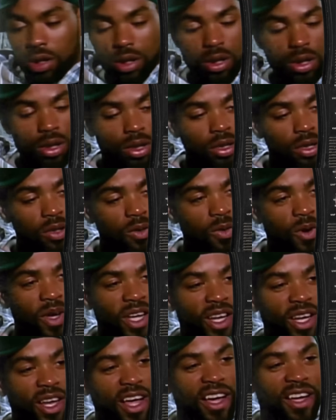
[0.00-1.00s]
It's a way of
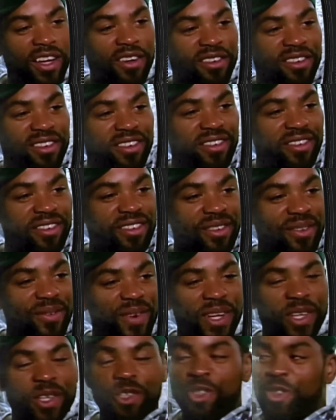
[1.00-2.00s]
life. The way
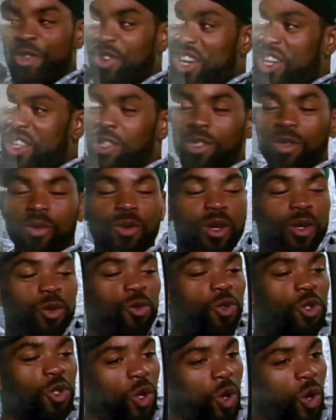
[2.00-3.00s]
you dress, the way you
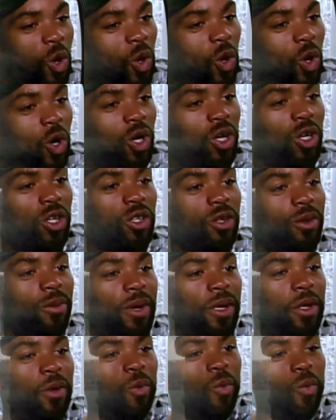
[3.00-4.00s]
talk, the way
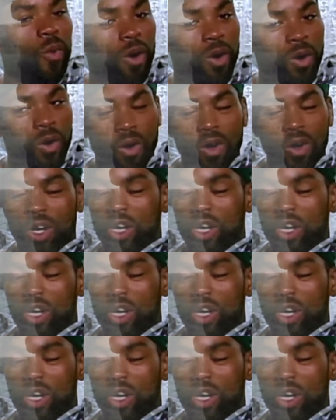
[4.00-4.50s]
you walk.